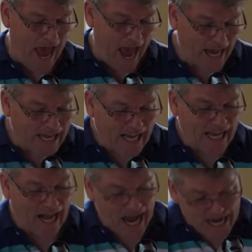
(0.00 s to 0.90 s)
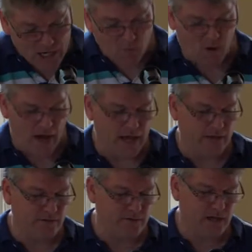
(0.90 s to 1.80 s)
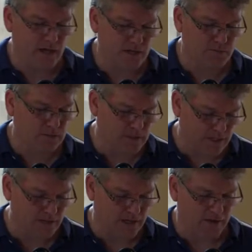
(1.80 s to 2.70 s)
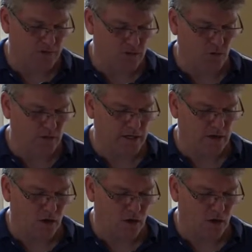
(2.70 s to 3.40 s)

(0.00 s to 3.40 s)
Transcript: And likewise, the husband doesn't have authority